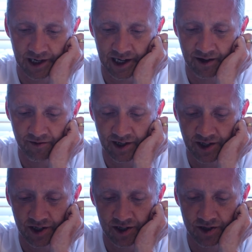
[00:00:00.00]
I have
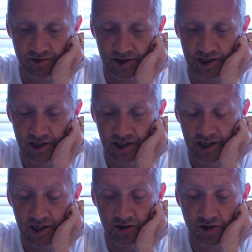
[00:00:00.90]
research, don't I? I'm
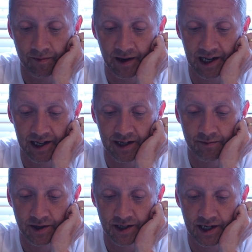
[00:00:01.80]
gonna do a battle league,
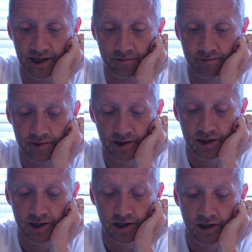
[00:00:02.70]
but um,
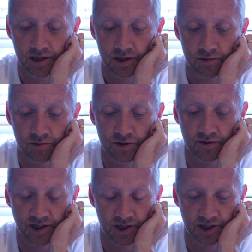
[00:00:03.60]
where's the
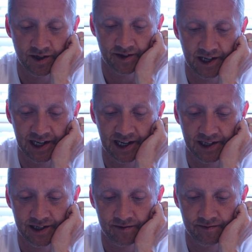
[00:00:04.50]
research I
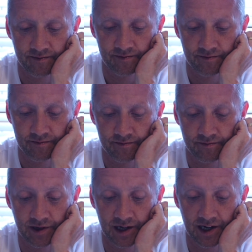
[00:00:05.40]
collect?
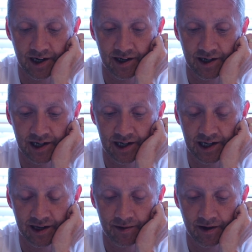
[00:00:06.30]
Uh, I
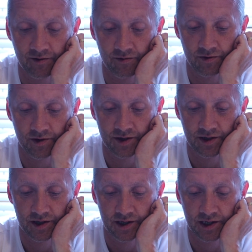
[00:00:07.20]
claim that reward,
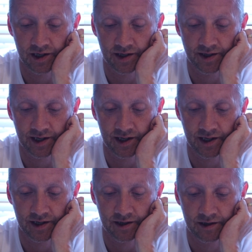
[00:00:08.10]
and
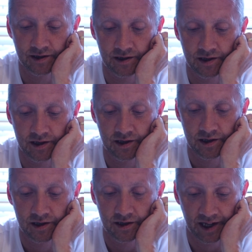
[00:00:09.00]
then
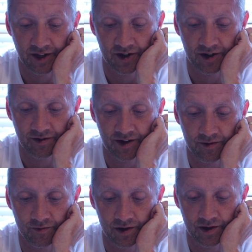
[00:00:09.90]
that there,
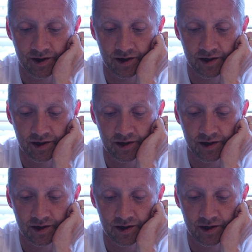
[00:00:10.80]
Radiant World.